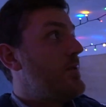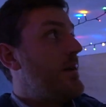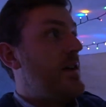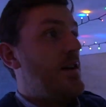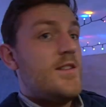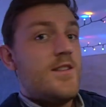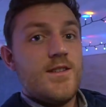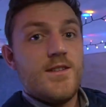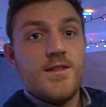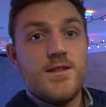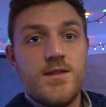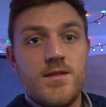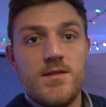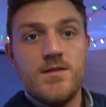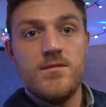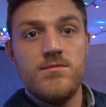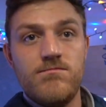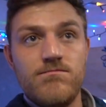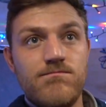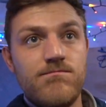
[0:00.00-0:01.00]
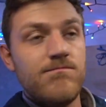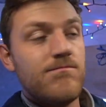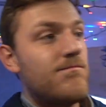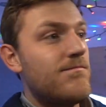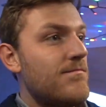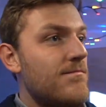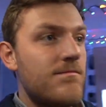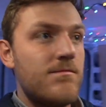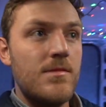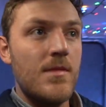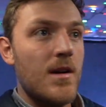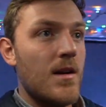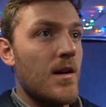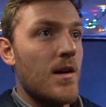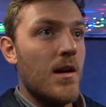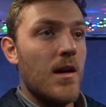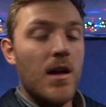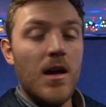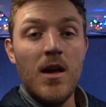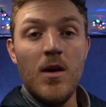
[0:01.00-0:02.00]
heater,
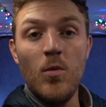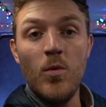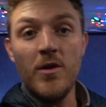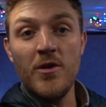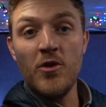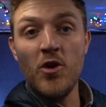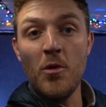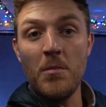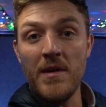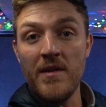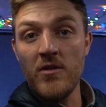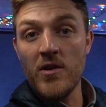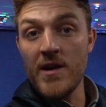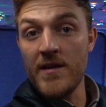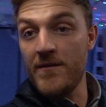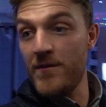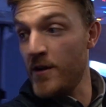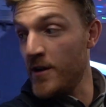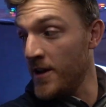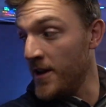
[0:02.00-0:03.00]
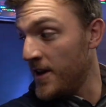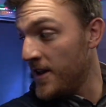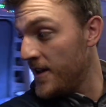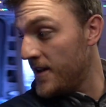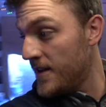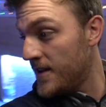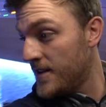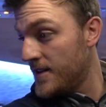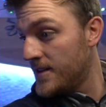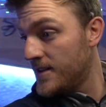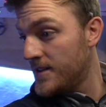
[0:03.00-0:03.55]
it would not be very fun in here.